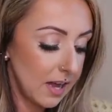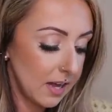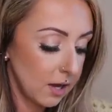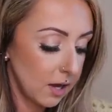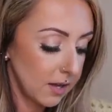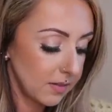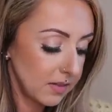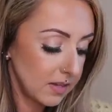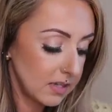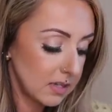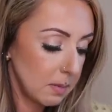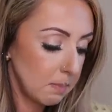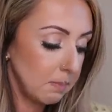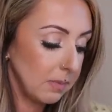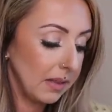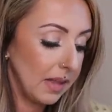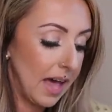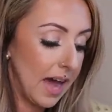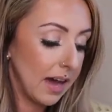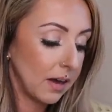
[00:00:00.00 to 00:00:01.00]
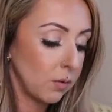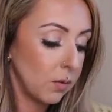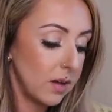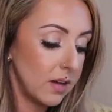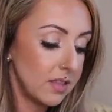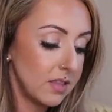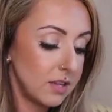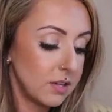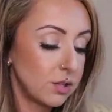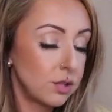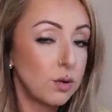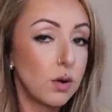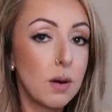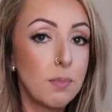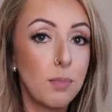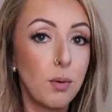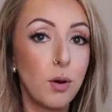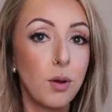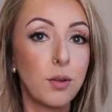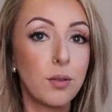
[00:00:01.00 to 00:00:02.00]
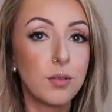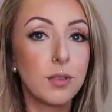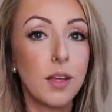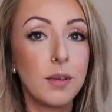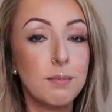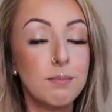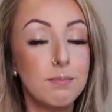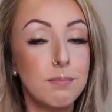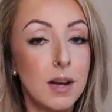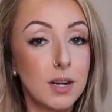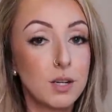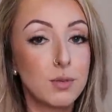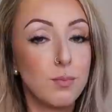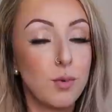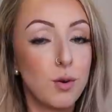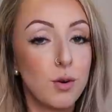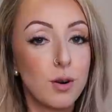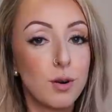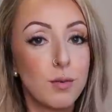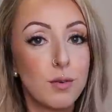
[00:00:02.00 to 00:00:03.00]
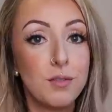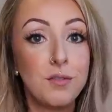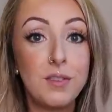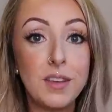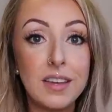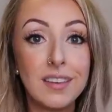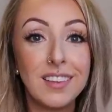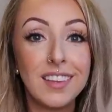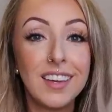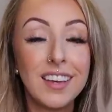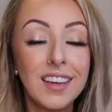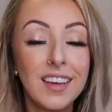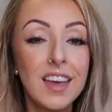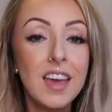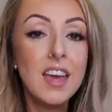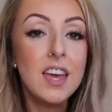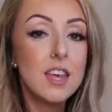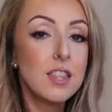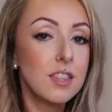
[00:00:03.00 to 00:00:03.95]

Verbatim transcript: I got this black one. These two are both much more revealing.